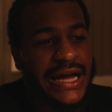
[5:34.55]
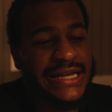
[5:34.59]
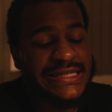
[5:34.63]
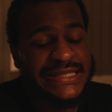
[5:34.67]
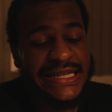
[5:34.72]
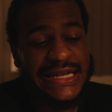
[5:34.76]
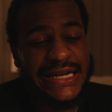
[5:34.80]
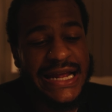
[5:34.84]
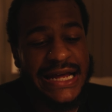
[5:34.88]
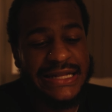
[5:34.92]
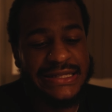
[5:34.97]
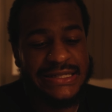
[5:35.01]
I
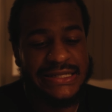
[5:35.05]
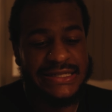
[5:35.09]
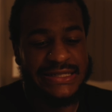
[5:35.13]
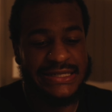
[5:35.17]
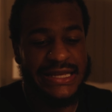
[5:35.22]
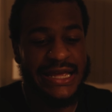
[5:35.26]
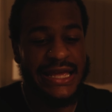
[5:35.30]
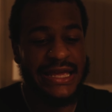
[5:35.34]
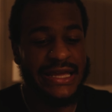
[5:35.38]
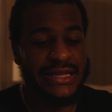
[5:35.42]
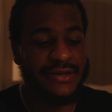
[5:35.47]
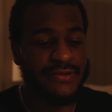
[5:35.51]
say that to
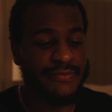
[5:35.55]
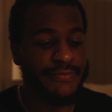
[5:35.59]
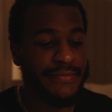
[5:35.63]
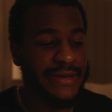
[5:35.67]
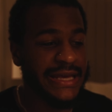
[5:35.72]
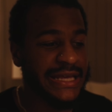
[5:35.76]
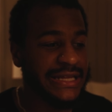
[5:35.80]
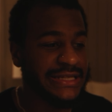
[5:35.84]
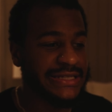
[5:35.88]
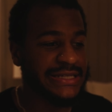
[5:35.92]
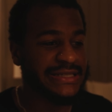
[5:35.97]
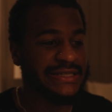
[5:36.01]
say
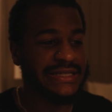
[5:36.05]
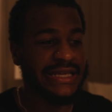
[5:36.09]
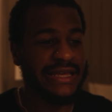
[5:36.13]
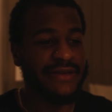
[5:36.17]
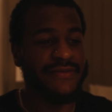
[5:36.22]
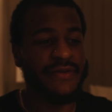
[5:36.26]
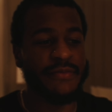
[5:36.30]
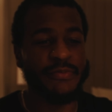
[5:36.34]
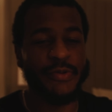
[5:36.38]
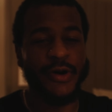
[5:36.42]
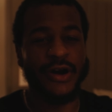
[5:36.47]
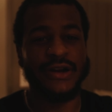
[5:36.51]
me just
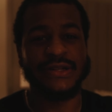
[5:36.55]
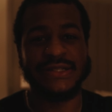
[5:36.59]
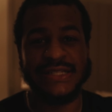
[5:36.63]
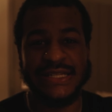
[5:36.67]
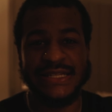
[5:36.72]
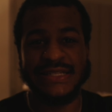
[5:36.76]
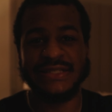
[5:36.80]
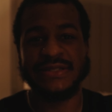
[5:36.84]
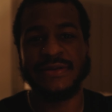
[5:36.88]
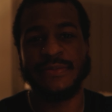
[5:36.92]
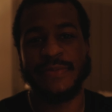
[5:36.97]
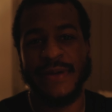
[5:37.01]
even
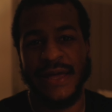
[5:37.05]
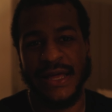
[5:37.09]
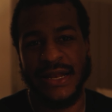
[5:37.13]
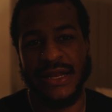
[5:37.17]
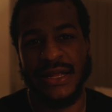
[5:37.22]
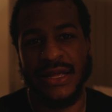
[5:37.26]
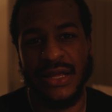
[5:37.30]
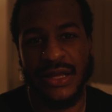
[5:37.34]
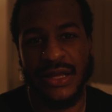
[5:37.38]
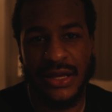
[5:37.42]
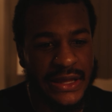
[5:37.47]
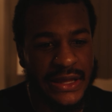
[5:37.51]

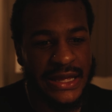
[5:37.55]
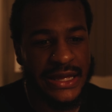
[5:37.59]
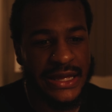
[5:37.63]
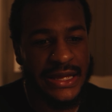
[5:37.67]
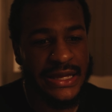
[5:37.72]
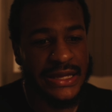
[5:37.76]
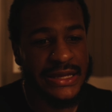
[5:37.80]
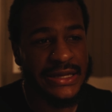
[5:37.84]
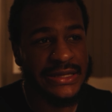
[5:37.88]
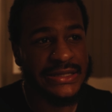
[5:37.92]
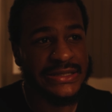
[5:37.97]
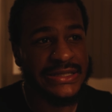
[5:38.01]
participating
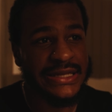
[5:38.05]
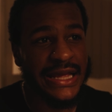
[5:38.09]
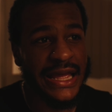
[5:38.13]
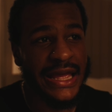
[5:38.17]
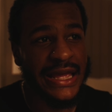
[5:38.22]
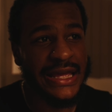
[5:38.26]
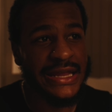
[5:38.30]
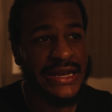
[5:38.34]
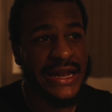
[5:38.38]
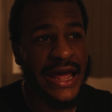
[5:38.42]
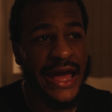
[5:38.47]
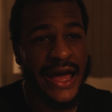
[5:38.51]
is
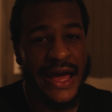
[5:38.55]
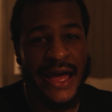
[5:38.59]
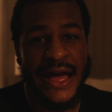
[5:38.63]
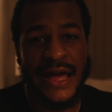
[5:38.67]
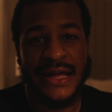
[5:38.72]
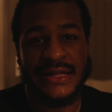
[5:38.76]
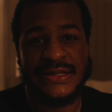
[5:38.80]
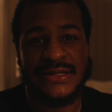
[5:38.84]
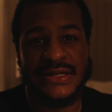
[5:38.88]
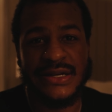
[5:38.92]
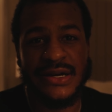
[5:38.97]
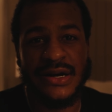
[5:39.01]
an
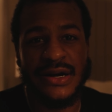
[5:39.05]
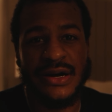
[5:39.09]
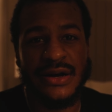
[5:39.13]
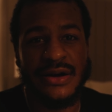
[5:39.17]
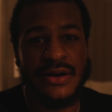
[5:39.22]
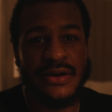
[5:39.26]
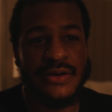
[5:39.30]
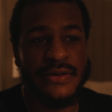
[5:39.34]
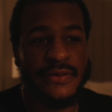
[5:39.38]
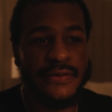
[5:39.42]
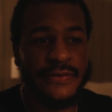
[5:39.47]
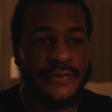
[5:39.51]
act
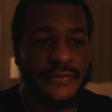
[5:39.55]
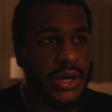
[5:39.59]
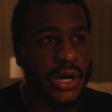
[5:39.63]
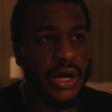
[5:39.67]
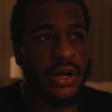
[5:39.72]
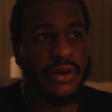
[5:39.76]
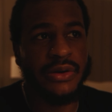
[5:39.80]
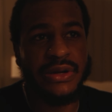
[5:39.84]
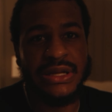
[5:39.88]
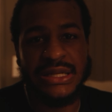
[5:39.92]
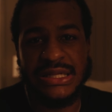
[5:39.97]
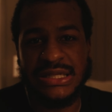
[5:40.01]
of
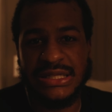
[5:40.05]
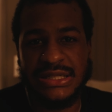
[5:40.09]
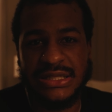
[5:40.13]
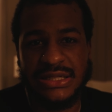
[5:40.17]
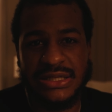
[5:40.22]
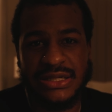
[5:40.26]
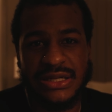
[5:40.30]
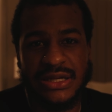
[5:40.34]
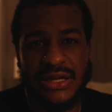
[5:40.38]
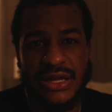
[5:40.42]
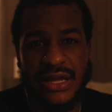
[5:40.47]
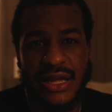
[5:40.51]

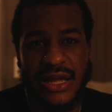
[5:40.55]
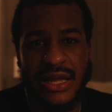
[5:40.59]
courage.